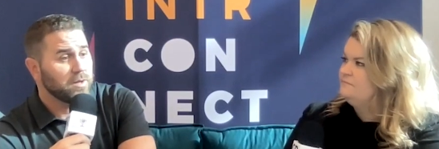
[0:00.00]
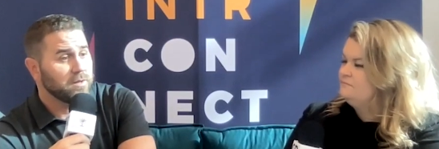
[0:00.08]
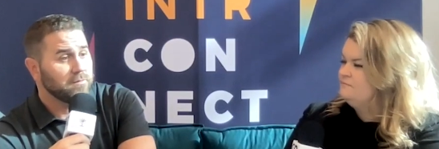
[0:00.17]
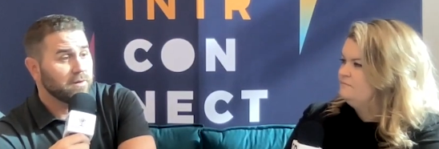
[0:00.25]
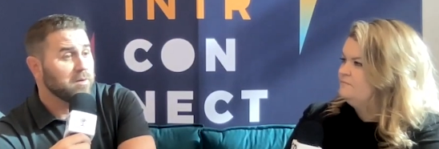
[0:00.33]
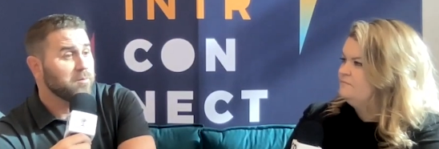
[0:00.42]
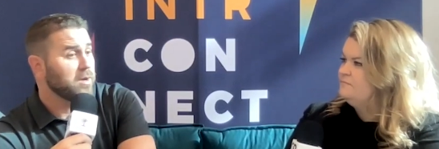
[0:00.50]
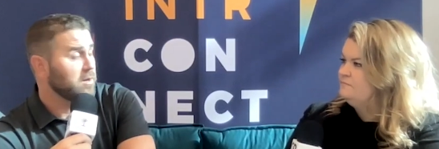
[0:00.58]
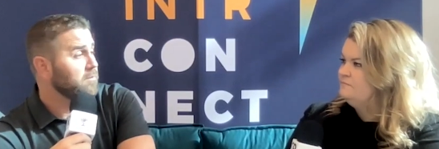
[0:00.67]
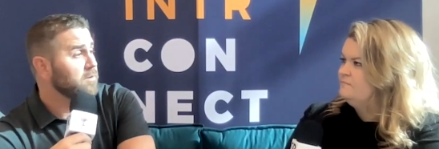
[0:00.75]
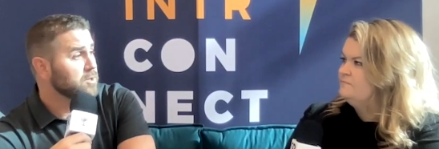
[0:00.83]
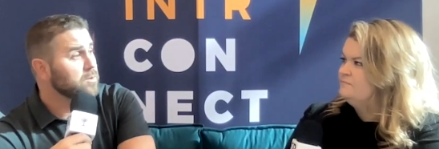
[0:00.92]
Speaker 1: be very
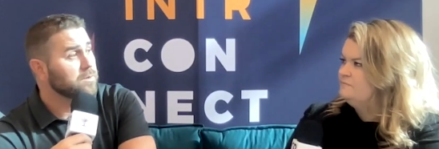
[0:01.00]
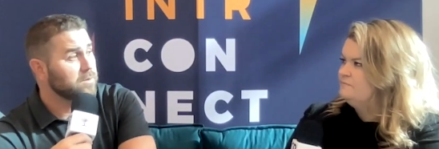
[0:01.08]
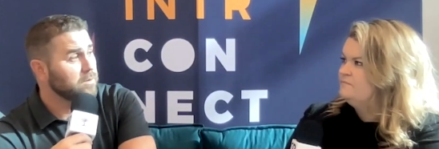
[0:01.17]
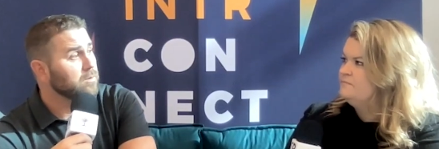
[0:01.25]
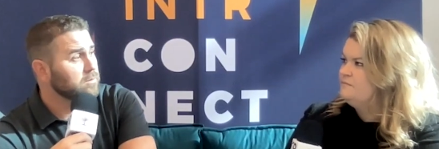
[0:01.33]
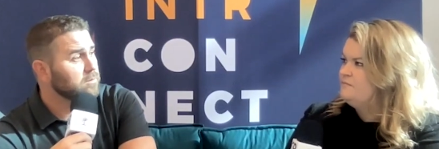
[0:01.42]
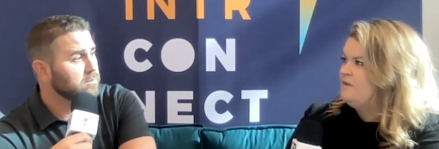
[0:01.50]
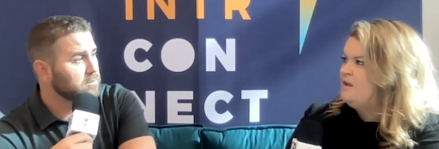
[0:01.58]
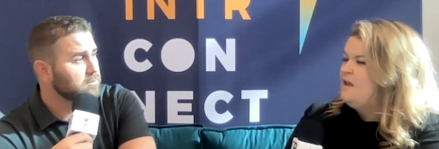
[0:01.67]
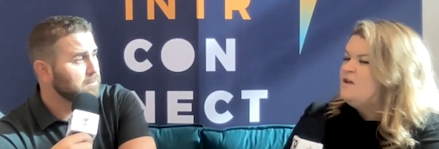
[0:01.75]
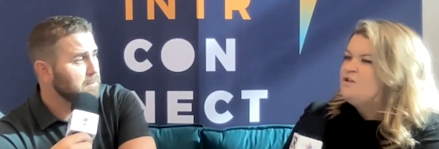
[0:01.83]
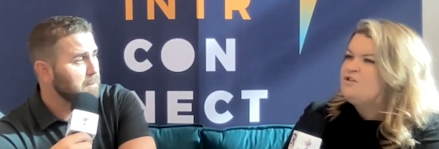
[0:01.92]
beneficial too
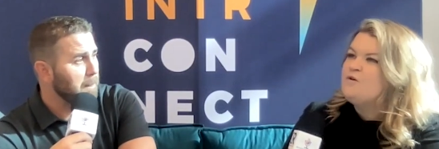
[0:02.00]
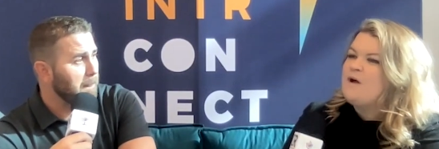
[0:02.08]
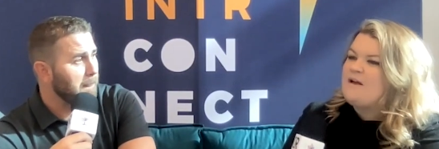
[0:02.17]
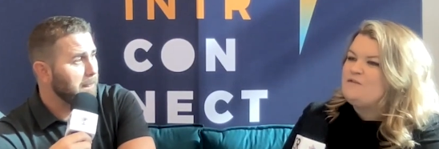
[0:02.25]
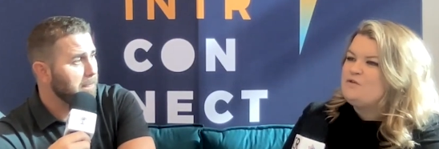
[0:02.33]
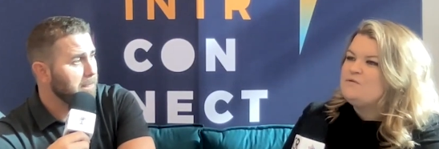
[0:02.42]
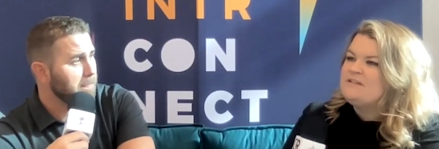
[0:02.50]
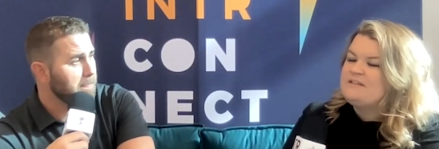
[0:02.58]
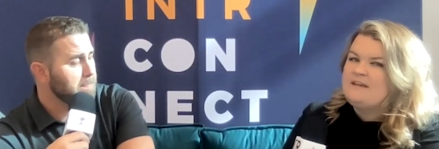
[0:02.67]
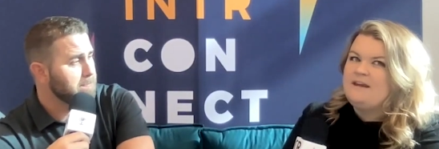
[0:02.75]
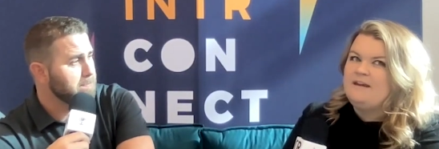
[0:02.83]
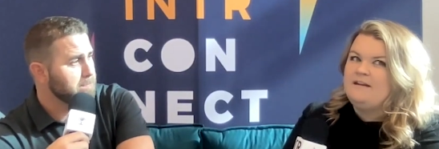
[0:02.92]
Speaker 2: so have you
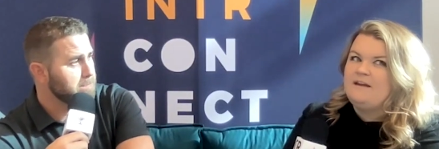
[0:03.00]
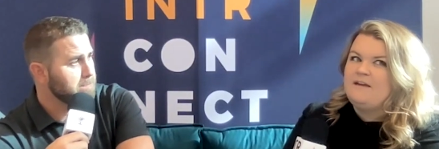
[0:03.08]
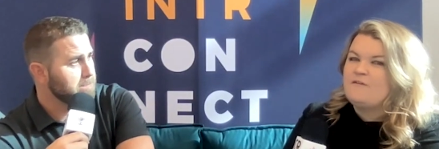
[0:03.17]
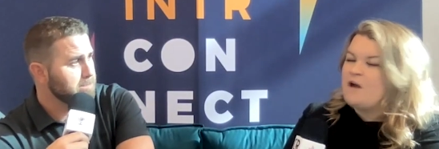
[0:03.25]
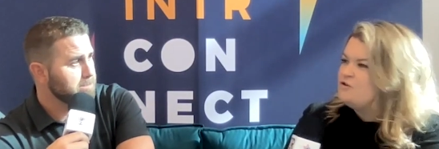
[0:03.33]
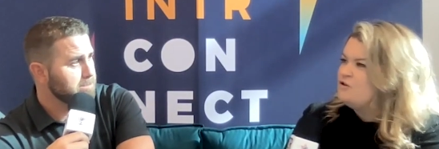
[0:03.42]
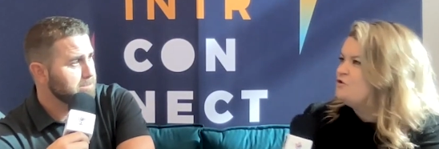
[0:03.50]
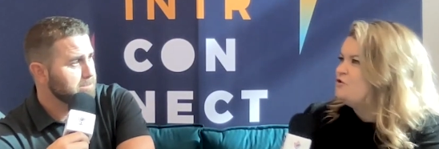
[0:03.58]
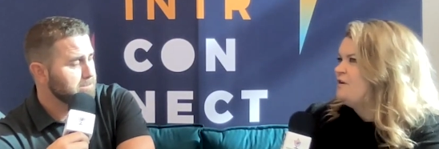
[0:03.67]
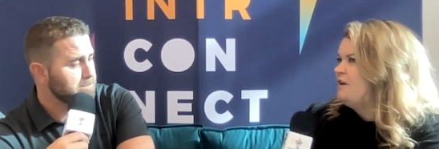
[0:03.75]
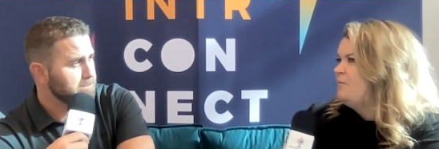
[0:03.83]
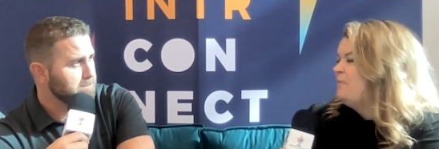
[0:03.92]
seen if
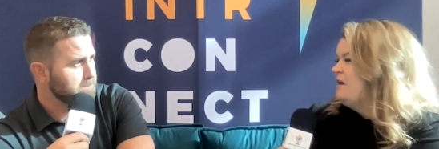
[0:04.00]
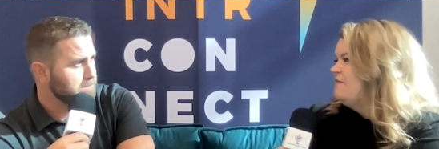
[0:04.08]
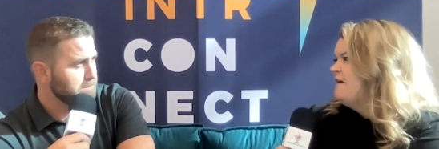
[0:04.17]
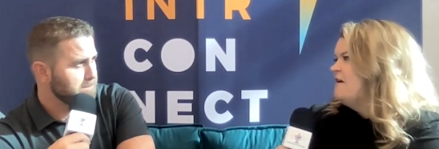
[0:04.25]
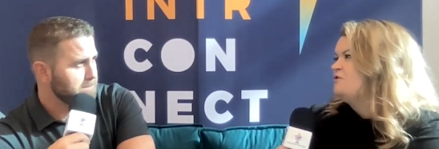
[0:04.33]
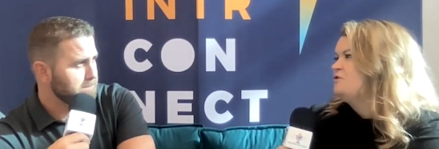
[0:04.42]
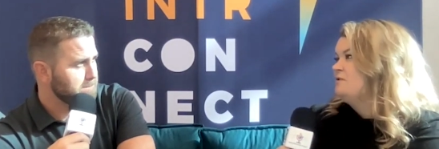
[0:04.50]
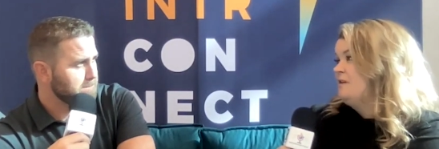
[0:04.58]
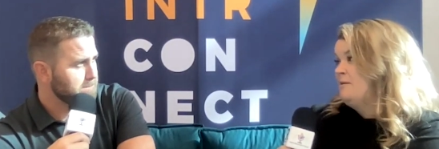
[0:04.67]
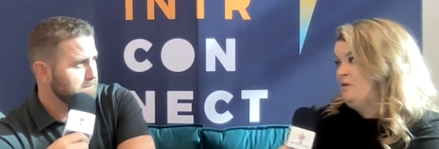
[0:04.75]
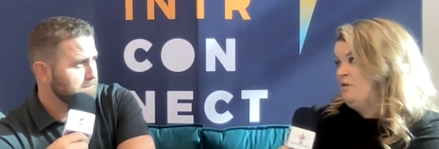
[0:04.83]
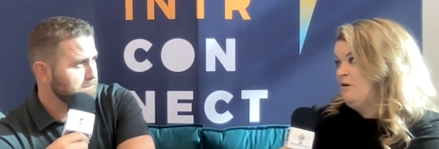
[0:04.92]
contractors are getting paid faster does
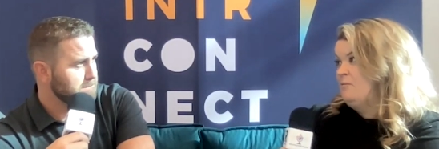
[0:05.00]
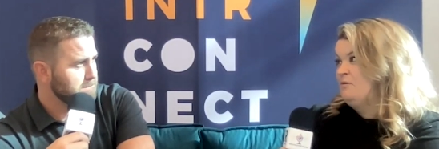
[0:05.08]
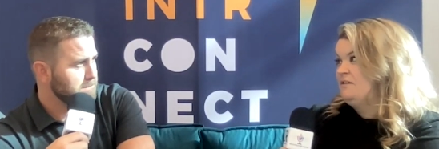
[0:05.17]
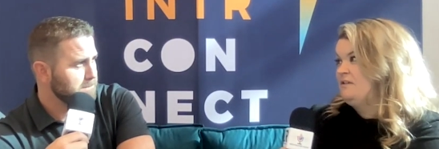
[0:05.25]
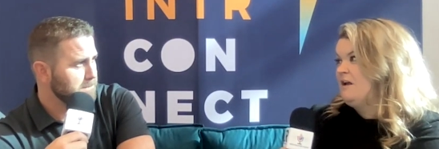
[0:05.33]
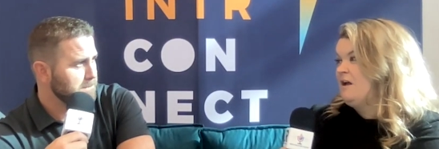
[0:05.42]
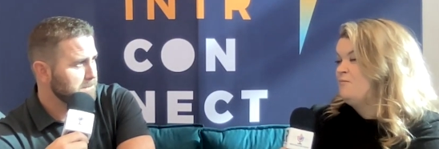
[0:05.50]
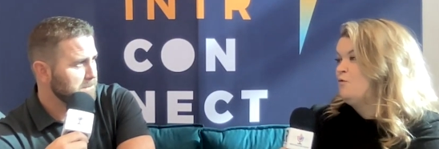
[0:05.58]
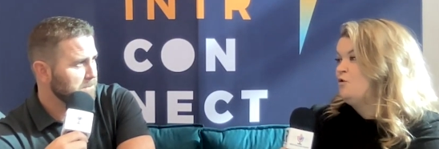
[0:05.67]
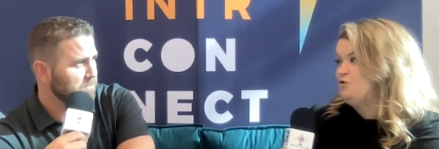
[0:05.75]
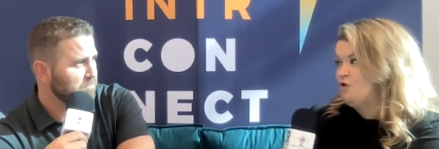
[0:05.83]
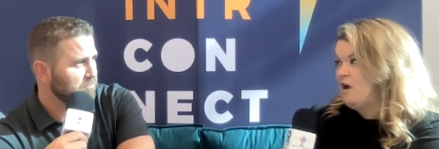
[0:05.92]
that mean they're able to take on
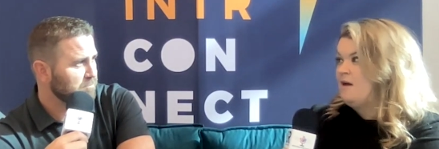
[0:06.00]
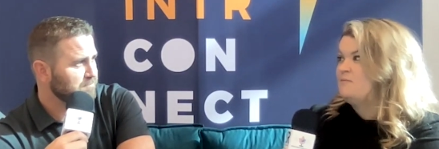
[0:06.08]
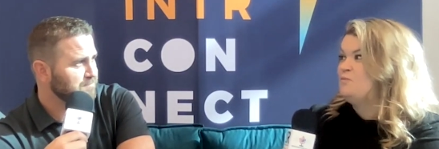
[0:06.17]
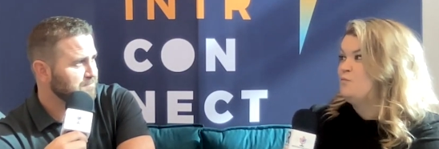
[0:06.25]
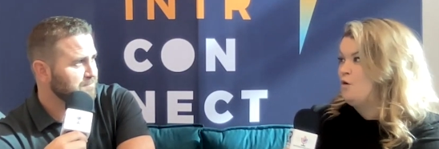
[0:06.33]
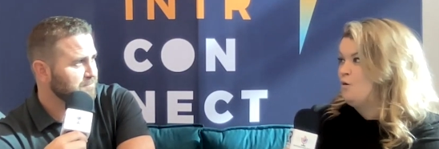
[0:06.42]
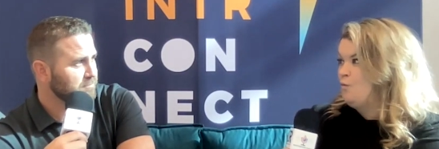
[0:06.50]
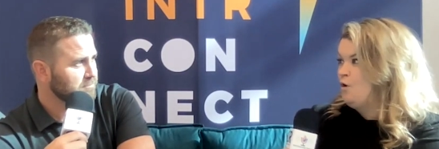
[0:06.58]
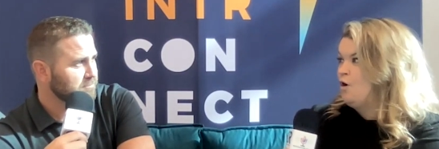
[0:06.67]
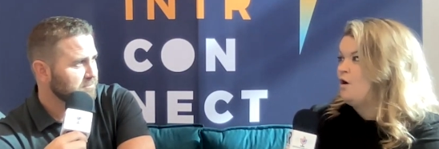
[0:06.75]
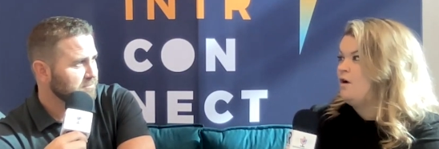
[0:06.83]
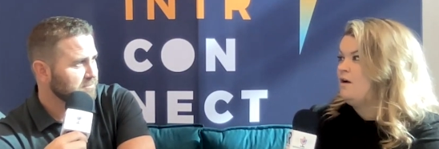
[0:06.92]
more jobs more
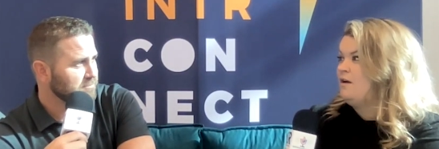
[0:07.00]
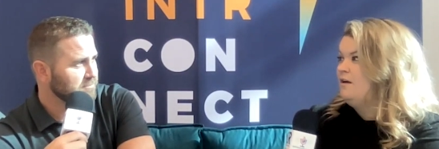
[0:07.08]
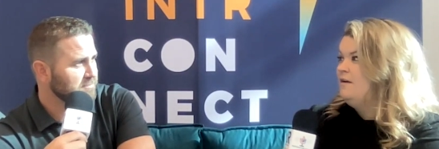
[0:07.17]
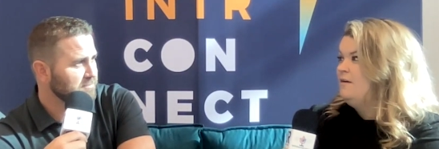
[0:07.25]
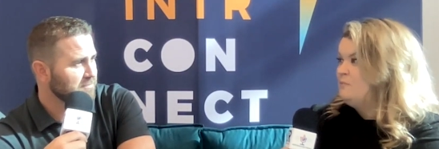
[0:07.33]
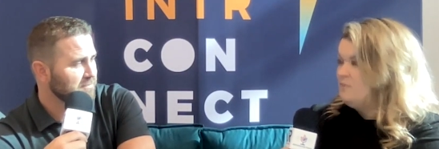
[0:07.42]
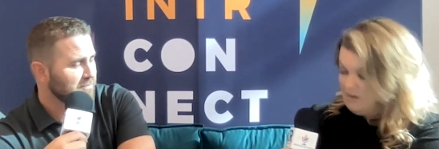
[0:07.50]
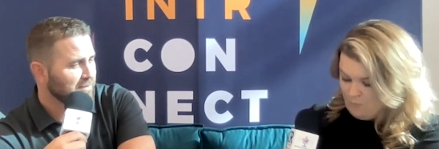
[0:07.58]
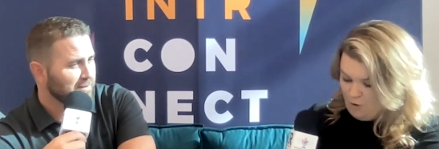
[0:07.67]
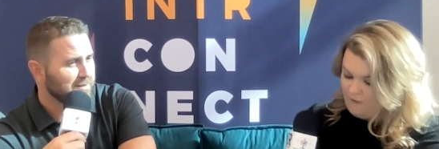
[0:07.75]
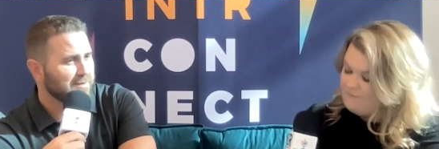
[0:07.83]
work be more